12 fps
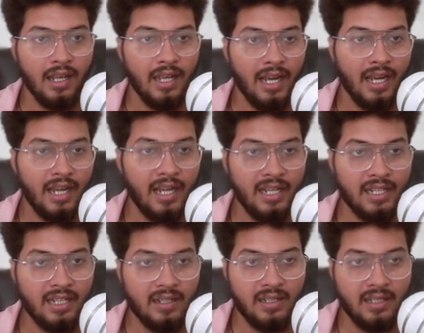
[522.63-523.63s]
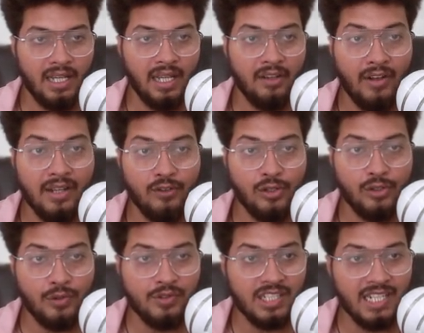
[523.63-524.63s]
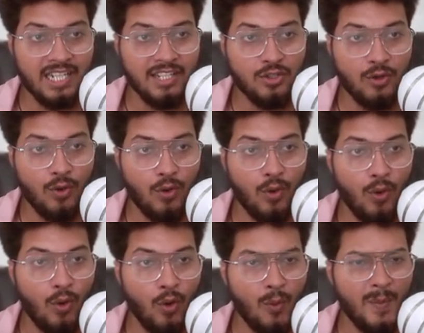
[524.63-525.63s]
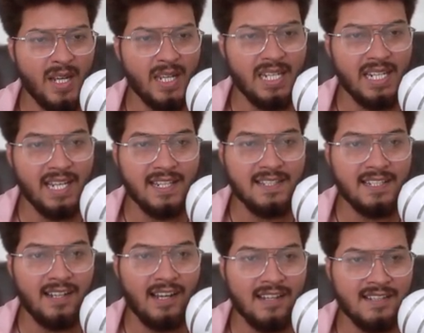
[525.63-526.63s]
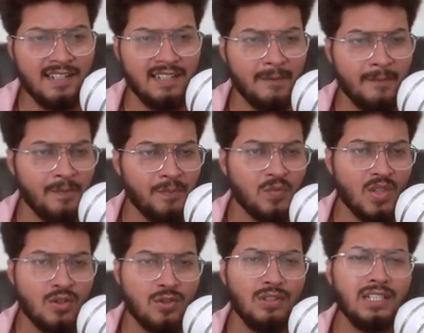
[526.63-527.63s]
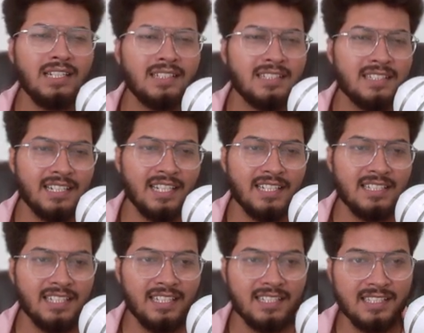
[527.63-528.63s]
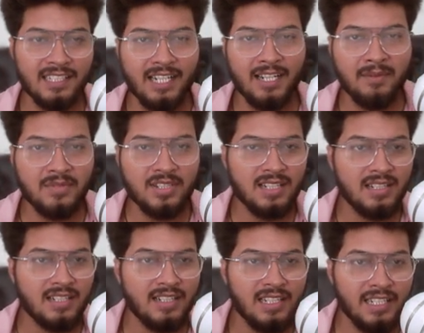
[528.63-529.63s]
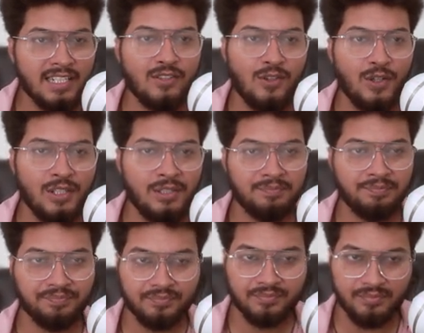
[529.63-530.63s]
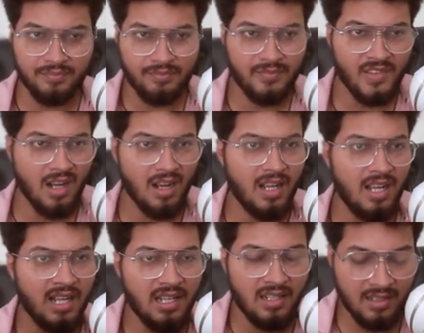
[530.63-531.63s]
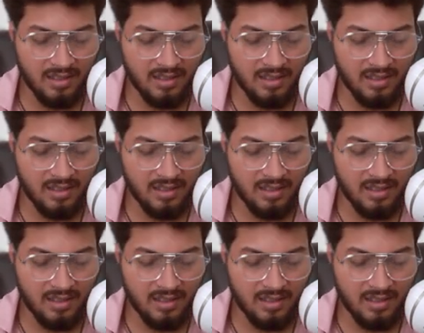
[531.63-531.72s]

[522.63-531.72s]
and if I want to change Omni engine result so let's change its name just click on uh,